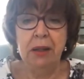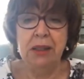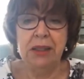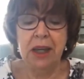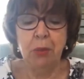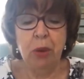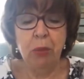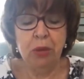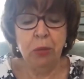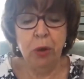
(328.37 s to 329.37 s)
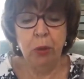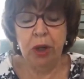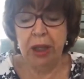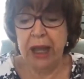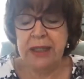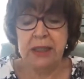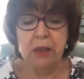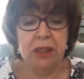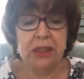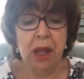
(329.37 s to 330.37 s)
that we were against
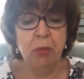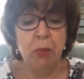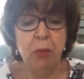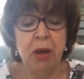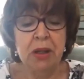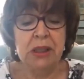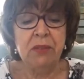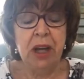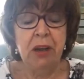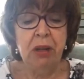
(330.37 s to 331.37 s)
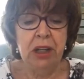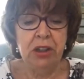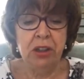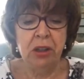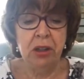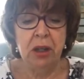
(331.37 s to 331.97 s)
Louise Elman because of her religion.